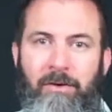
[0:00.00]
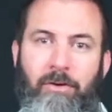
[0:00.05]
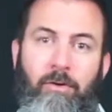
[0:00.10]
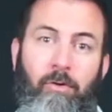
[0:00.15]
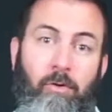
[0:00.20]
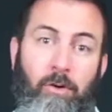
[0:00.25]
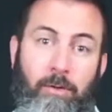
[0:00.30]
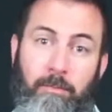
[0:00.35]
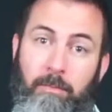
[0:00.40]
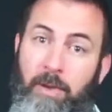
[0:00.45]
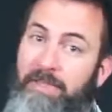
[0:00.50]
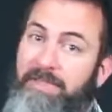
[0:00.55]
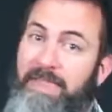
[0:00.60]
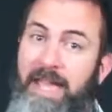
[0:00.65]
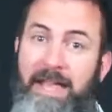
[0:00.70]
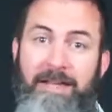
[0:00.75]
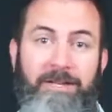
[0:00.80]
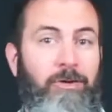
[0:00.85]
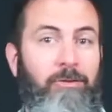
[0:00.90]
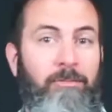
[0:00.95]
or but
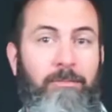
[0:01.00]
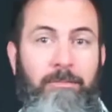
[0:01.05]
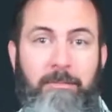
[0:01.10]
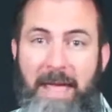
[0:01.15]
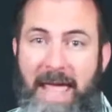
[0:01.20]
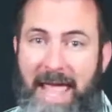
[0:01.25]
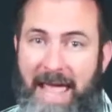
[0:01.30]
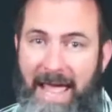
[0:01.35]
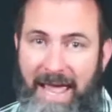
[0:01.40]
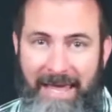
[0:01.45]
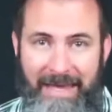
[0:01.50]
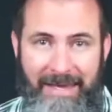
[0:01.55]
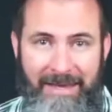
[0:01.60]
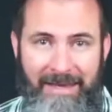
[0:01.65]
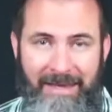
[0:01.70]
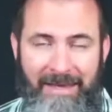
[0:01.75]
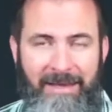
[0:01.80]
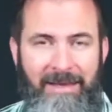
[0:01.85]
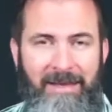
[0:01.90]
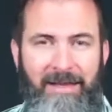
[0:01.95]
that you may.
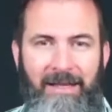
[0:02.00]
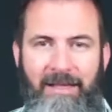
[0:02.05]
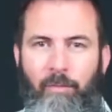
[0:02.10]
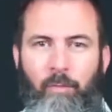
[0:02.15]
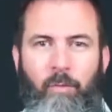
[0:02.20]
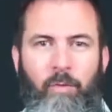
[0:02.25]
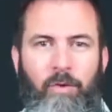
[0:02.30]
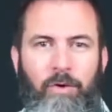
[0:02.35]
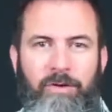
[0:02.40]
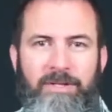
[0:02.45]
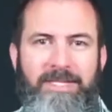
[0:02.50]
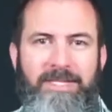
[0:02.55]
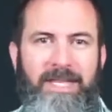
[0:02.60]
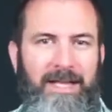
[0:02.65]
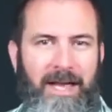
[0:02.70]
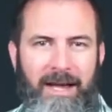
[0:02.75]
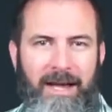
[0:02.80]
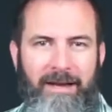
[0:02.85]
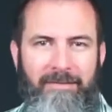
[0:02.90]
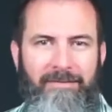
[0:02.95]
Words that
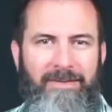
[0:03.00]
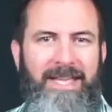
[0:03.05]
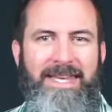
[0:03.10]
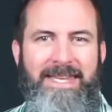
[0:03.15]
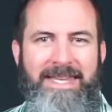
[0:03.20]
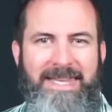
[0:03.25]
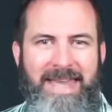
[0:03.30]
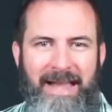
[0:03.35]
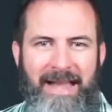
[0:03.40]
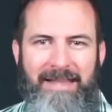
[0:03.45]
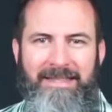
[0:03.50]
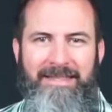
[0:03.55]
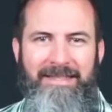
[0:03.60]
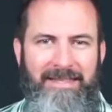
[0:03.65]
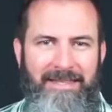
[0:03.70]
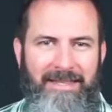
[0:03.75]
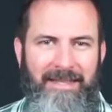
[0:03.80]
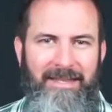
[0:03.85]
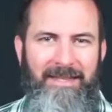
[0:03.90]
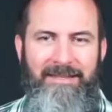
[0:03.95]
kind of connect
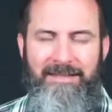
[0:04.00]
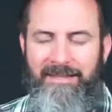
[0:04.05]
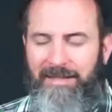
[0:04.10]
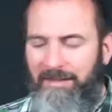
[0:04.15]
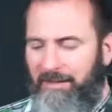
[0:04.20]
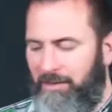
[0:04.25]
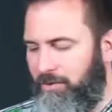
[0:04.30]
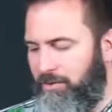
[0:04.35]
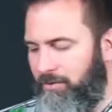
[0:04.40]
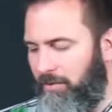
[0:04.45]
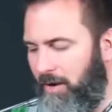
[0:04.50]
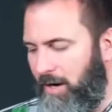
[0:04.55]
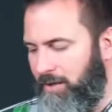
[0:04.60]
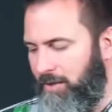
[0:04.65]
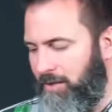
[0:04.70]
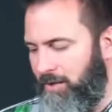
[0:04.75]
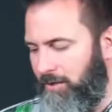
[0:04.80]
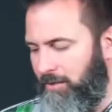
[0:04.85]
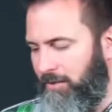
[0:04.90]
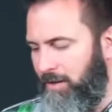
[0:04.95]
things in the
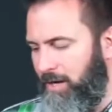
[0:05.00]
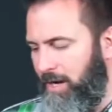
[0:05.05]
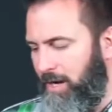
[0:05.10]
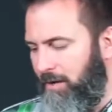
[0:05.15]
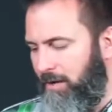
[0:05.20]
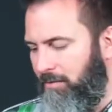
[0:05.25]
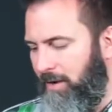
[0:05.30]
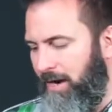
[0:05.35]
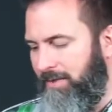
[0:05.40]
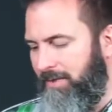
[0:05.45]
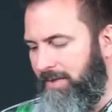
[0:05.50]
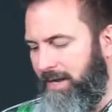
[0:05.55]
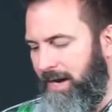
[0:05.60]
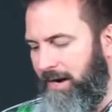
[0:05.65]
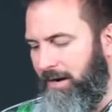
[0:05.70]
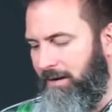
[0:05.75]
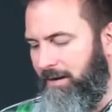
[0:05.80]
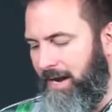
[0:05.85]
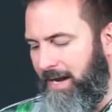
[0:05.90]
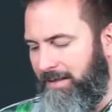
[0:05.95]
structure right
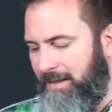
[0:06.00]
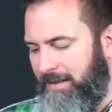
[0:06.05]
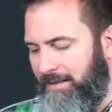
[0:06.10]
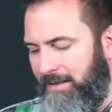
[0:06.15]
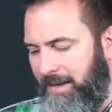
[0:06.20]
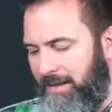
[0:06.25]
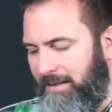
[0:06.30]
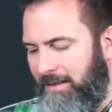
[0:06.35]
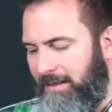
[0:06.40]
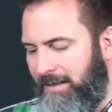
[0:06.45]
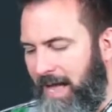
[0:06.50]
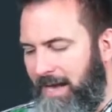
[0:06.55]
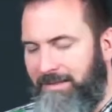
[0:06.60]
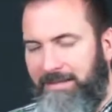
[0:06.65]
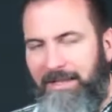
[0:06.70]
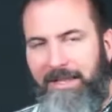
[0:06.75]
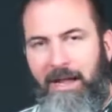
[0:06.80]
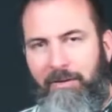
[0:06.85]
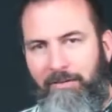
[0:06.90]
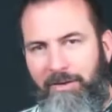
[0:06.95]
there. And then the last
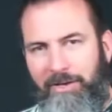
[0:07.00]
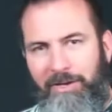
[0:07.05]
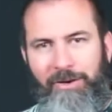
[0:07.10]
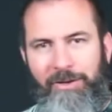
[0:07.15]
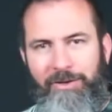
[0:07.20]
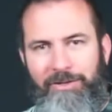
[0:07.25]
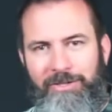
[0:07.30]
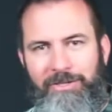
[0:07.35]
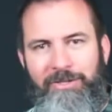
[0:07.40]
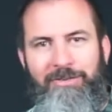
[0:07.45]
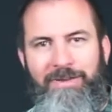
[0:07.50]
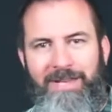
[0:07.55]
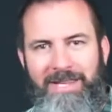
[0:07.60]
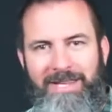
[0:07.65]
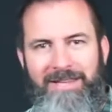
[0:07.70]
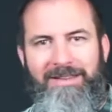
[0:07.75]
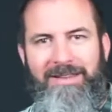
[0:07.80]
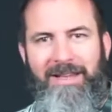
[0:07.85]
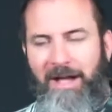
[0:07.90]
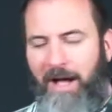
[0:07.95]
thing I would encourage you
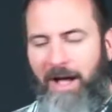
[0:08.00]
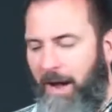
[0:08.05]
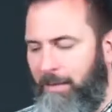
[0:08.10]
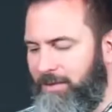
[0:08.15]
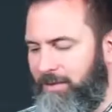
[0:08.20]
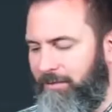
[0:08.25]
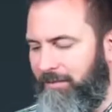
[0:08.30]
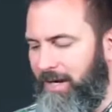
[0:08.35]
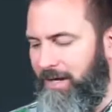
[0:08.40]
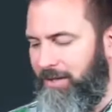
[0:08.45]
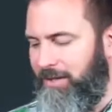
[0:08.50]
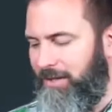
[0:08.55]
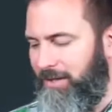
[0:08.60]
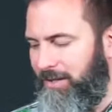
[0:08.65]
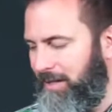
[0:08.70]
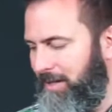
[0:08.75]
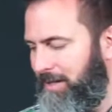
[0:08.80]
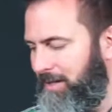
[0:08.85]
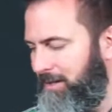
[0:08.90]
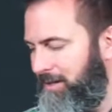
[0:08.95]
in observation
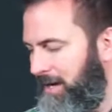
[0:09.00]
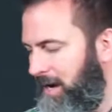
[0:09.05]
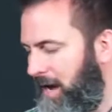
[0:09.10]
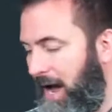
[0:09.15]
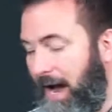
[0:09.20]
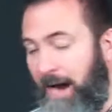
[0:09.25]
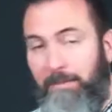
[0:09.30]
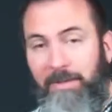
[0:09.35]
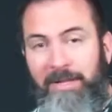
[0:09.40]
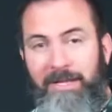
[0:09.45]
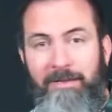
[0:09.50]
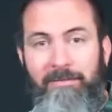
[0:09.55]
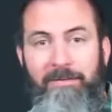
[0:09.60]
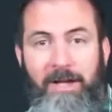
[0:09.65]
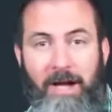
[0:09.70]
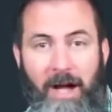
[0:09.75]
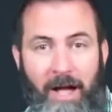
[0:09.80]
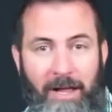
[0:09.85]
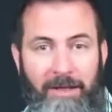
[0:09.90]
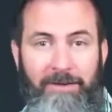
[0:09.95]
is I believe
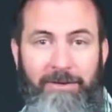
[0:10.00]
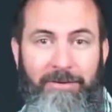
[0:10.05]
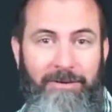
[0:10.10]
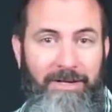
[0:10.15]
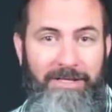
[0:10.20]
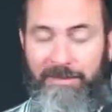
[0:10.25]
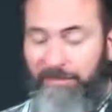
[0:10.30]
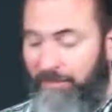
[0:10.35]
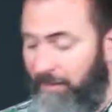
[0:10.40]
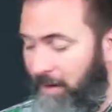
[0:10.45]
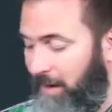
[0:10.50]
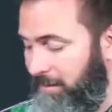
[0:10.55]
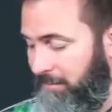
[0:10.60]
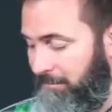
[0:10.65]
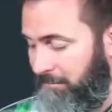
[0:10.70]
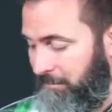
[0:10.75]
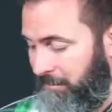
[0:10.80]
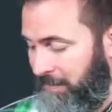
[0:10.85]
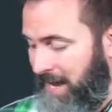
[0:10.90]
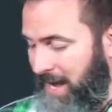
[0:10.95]
color is fun.
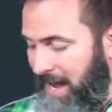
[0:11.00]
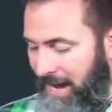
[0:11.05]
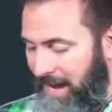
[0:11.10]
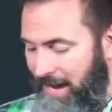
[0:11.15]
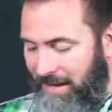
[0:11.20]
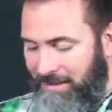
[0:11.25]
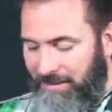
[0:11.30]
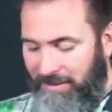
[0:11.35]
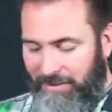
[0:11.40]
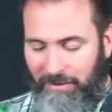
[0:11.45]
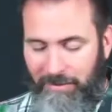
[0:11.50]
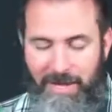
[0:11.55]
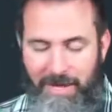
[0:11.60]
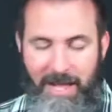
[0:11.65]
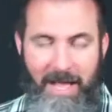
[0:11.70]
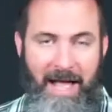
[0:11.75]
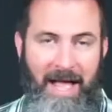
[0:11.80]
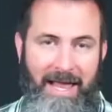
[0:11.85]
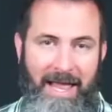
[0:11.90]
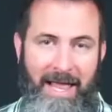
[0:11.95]
And so
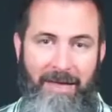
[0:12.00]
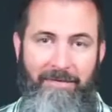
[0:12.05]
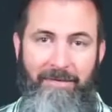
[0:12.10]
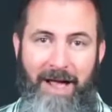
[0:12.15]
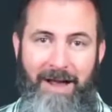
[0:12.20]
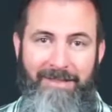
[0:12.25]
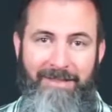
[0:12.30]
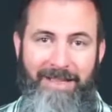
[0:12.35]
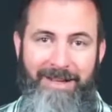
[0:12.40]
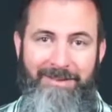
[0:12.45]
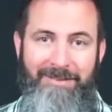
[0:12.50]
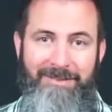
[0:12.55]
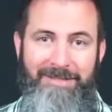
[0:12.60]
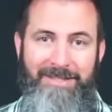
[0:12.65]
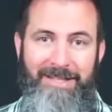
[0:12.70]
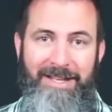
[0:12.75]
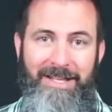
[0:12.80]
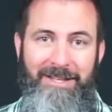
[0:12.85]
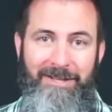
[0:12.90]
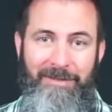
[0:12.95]
I have highlighters
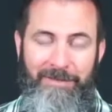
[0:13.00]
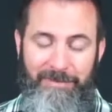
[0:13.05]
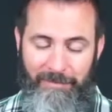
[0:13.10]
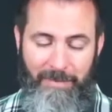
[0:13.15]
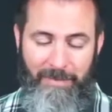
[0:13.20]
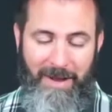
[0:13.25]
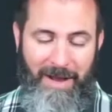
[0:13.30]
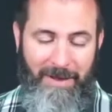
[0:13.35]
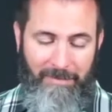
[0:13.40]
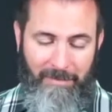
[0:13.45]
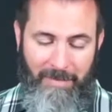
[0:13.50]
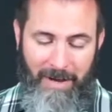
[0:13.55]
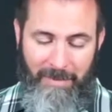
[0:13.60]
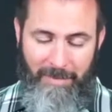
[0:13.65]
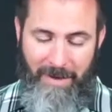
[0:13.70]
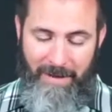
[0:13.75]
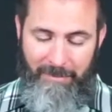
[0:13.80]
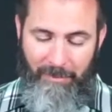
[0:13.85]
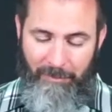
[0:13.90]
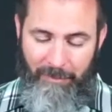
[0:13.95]
that I use for my
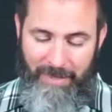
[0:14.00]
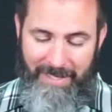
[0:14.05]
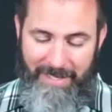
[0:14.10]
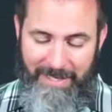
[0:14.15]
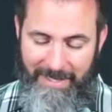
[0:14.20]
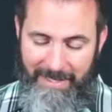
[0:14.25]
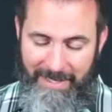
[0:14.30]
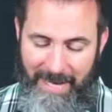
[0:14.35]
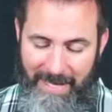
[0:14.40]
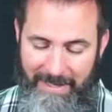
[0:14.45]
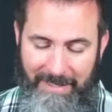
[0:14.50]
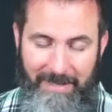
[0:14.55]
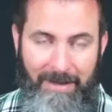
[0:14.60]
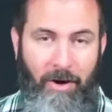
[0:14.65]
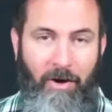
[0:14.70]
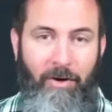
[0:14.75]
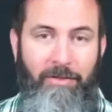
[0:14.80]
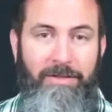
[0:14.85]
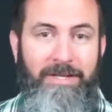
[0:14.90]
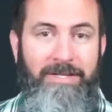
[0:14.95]
Bible reading, and
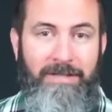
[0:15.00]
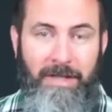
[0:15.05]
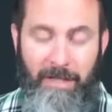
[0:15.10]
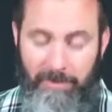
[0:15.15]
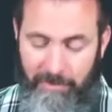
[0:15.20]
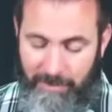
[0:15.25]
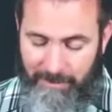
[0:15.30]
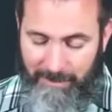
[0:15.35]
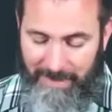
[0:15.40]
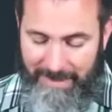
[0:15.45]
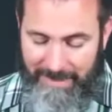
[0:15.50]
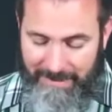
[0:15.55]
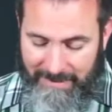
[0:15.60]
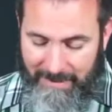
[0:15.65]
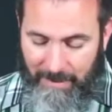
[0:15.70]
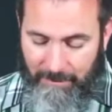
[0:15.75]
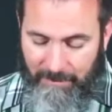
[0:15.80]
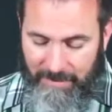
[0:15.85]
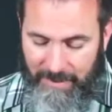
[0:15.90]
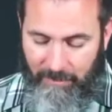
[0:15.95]
all these colors mean
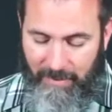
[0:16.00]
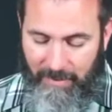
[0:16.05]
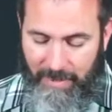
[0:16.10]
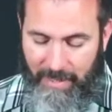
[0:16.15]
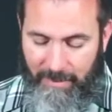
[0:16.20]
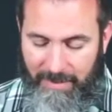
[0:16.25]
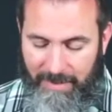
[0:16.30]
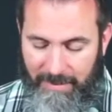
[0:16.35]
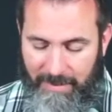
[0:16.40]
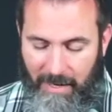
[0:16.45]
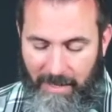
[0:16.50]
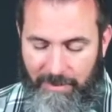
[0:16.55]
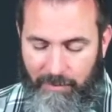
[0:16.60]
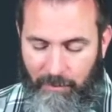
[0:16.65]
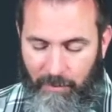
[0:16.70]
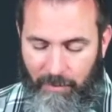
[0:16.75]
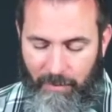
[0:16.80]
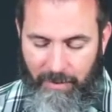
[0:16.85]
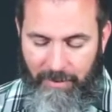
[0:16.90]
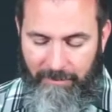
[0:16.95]
something when I'm in God's
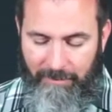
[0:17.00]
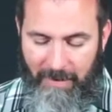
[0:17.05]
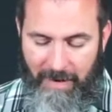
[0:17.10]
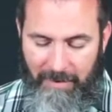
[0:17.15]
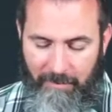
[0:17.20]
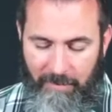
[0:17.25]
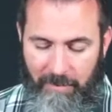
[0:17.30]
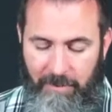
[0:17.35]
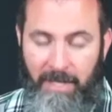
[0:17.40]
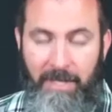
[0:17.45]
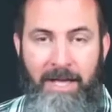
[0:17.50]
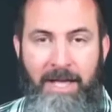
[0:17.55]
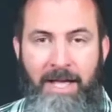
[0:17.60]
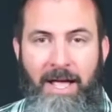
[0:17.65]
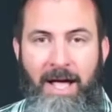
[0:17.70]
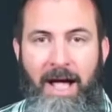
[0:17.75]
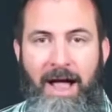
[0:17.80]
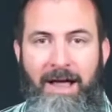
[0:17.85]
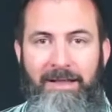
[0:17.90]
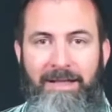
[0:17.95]
word. If I were to
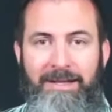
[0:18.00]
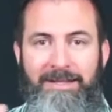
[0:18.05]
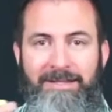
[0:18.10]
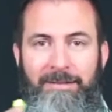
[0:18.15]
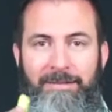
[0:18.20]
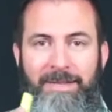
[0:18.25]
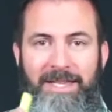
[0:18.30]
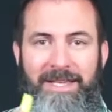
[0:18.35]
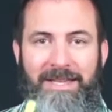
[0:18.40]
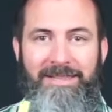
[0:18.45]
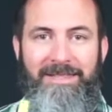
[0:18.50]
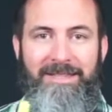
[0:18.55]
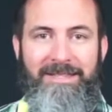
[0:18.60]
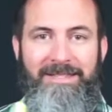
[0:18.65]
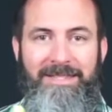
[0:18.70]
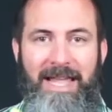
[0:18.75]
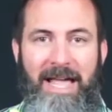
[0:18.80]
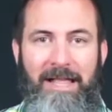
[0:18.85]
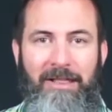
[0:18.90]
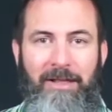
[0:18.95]
highlight something in this
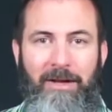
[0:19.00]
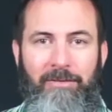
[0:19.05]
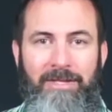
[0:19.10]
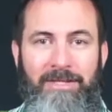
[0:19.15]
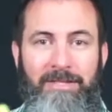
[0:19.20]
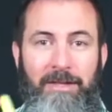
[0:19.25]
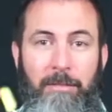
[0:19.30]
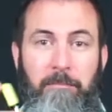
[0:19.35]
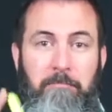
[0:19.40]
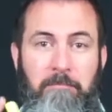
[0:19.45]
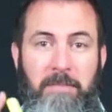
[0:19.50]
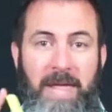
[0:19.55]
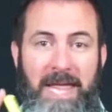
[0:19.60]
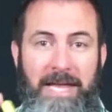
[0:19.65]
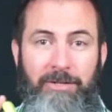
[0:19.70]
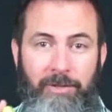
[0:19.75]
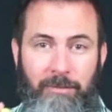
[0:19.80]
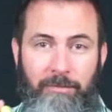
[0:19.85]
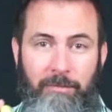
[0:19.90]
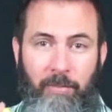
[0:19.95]
yellow, it's a
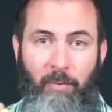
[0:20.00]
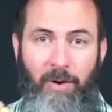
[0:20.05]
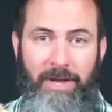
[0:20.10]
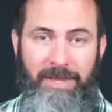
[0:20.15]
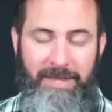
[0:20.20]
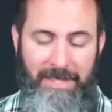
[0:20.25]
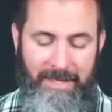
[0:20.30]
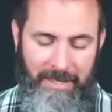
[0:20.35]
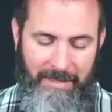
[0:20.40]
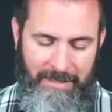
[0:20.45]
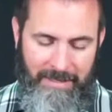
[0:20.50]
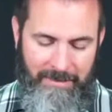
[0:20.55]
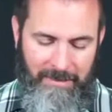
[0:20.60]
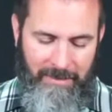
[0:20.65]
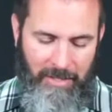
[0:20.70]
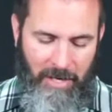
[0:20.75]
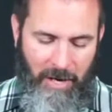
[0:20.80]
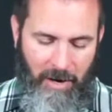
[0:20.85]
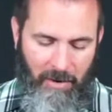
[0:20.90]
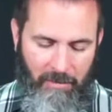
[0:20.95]
major point that I need to
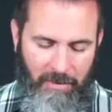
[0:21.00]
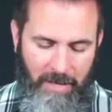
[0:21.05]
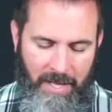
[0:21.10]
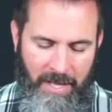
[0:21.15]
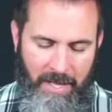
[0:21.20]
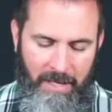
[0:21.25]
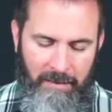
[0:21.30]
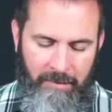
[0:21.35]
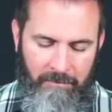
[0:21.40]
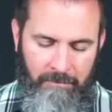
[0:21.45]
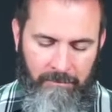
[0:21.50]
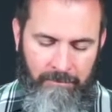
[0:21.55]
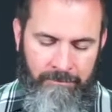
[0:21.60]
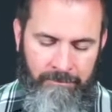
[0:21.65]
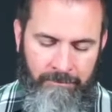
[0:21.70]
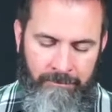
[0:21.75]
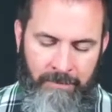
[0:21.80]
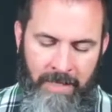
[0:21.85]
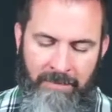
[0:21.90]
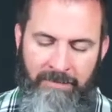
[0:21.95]
know.
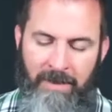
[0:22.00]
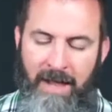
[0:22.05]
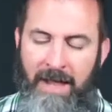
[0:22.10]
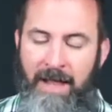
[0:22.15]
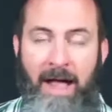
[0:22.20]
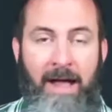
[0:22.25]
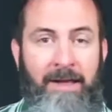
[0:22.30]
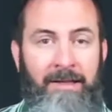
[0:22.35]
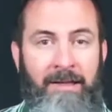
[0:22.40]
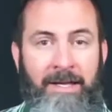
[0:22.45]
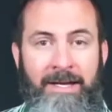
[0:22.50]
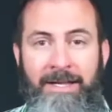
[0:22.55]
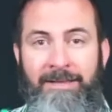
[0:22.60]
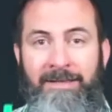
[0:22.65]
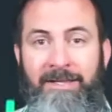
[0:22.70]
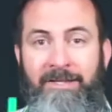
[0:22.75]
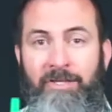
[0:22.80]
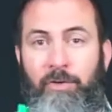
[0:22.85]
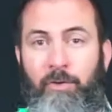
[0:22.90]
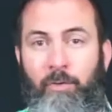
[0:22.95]
If I highlight it in
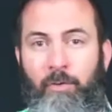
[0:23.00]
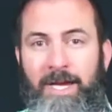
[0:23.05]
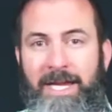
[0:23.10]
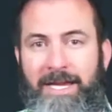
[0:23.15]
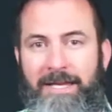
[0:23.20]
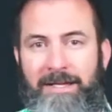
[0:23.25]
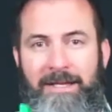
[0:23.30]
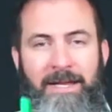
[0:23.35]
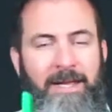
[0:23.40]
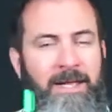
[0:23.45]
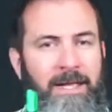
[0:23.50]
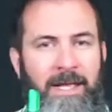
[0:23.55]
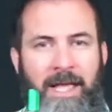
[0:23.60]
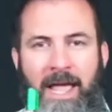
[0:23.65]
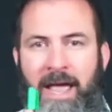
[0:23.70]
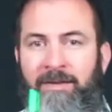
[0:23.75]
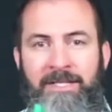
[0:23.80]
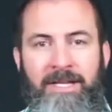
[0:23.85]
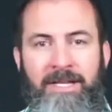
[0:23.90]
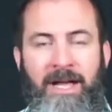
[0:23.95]
this green,
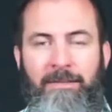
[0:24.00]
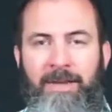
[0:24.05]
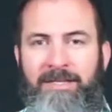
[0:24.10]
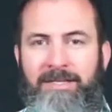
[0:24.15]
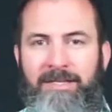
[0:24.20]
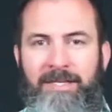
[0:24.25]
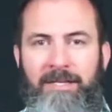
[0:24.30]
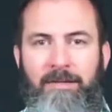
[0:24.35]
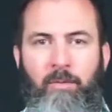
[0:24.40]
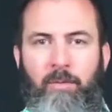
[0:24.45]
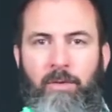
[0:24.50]
every time I see